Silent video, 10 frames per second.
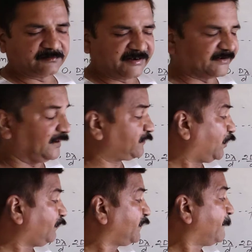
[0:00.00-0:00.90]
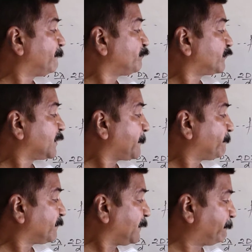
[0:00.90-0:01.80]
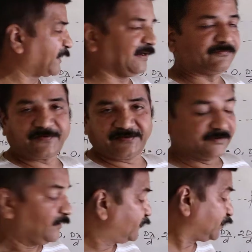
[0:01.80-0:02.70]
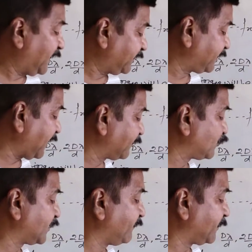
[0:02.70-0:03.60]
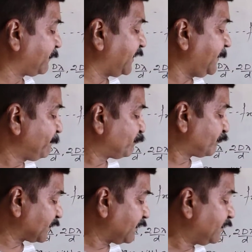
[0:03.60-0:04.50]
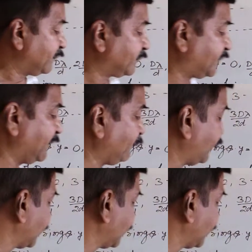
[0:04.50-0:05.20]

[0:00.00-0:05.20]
thickness of bright fringe. So that is also given by same